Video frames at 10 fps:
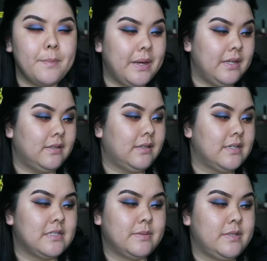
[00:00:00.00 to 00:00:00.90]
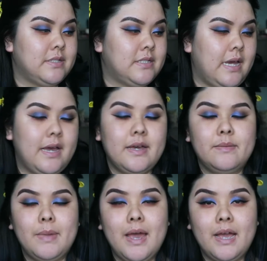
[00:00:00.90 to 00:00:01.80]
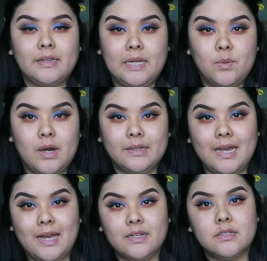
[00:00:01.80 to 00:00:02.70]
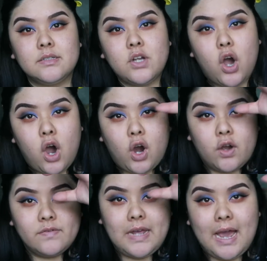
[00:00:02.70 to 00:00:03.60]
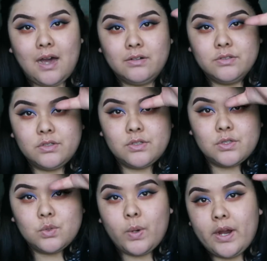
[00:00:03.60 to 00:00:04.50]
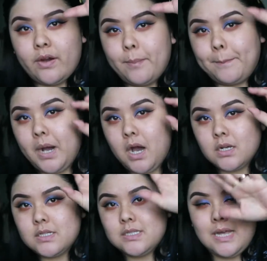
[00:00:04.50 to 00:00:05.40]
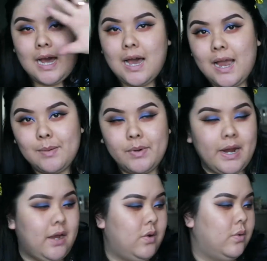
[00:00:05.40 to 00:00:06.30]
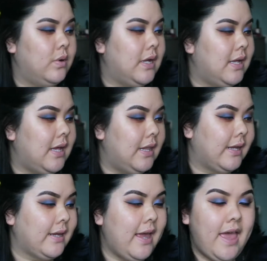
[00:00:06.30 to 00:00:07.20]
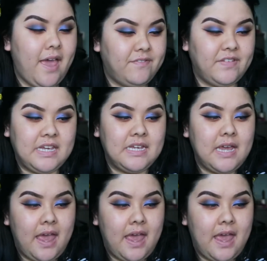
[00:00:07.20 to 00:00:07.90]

But customers at MAC, they want that carved out square box eyebrow, like heavy